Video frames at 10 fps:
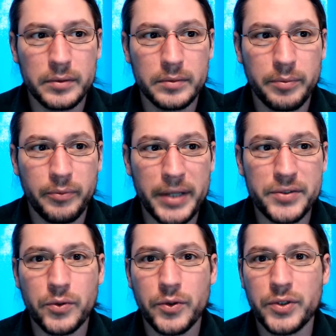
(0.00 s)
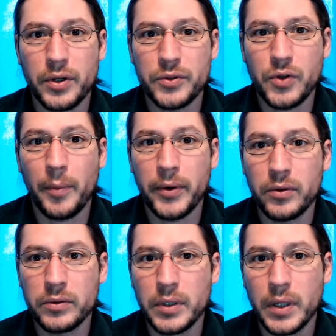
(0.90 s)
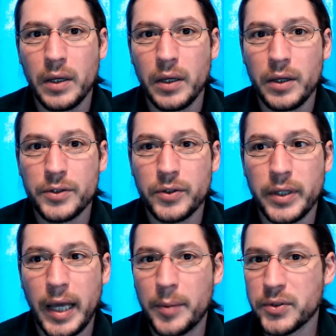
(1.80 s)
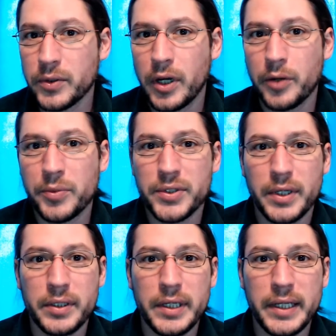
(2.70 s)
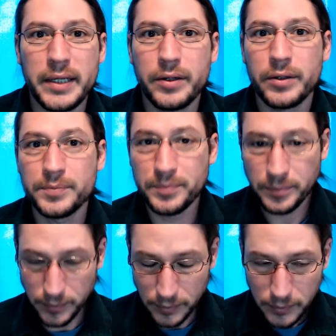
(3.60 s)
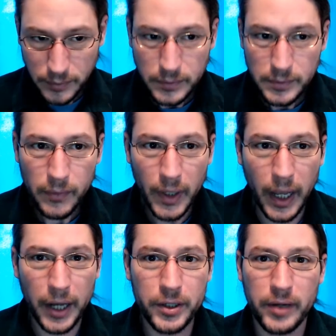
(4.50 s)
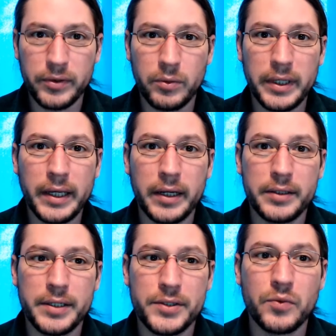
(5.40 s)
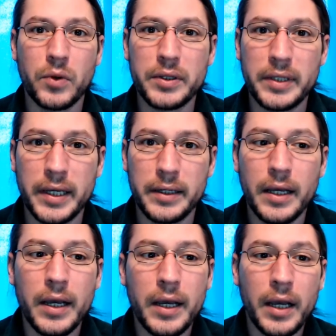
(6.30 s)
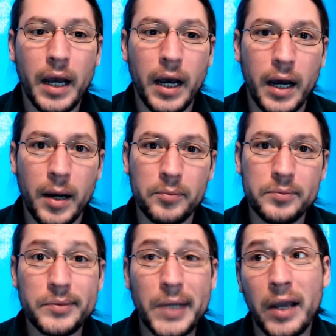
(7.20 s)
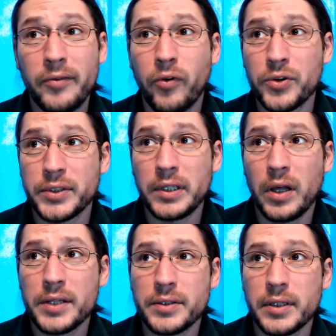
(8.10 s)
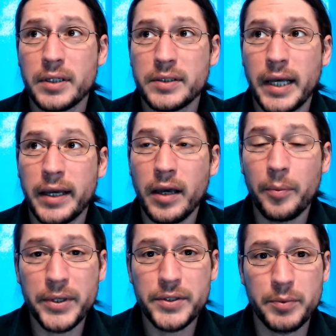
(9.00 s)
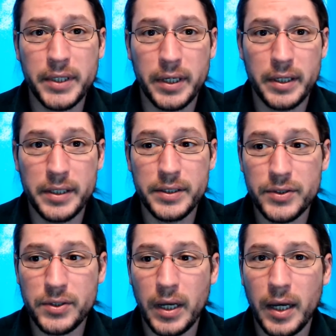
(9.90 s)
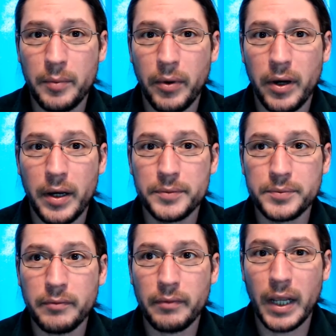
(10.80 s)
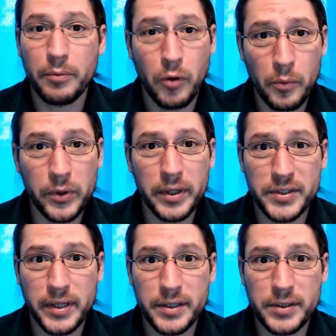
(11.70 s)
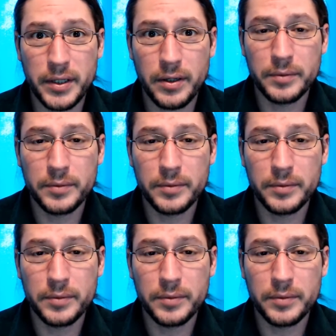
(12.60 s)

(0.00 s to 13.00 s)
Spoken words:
pet stores are tropical, so they absolutely 100% need a heater, and you definitely want to get a decent one. That I unfortunately lost a tank of guppies because I bought an appropriately sized heater,